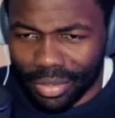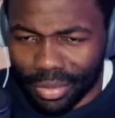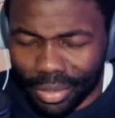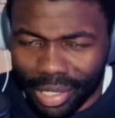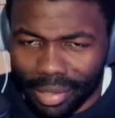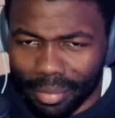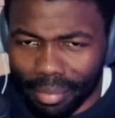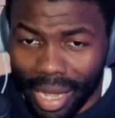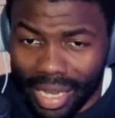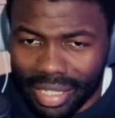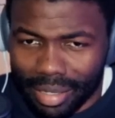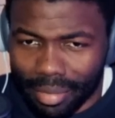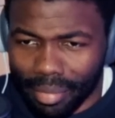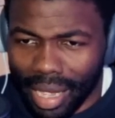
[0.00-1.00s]
to the
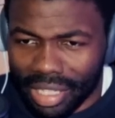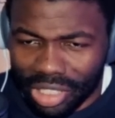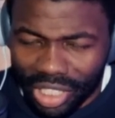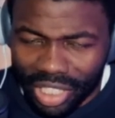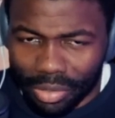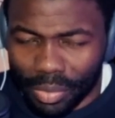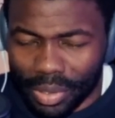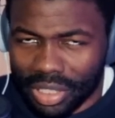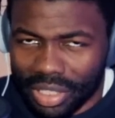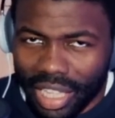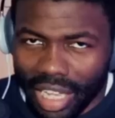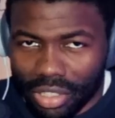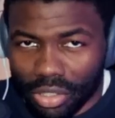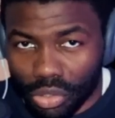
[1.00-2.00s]
Might and Magic, which
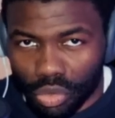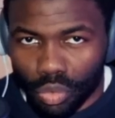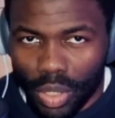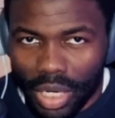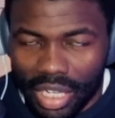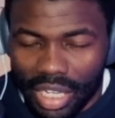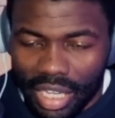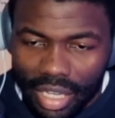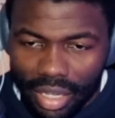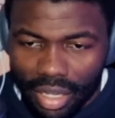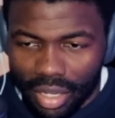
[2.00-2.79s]
is like the three D